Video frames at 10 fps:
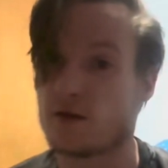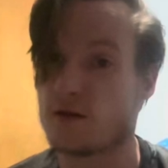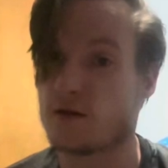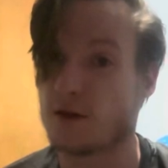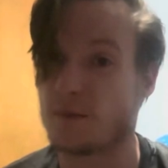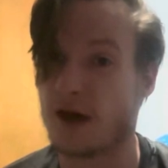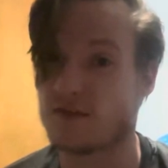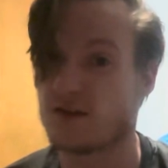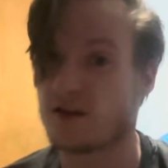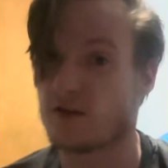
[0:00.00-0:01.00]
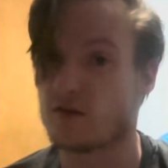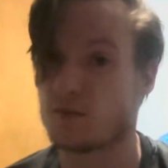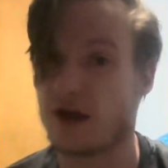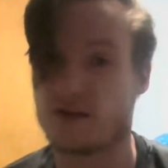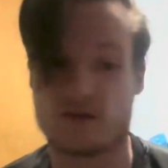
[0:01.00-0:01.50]
The capacity of this
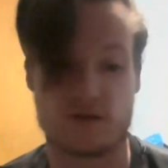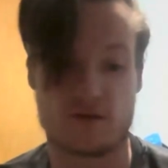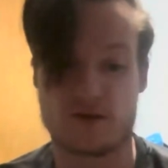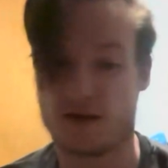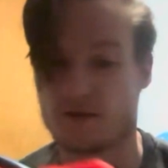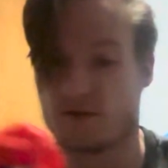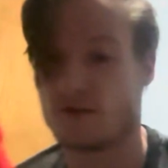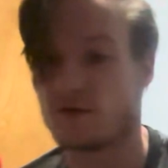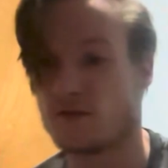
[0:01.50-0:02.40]
blaster is 6. To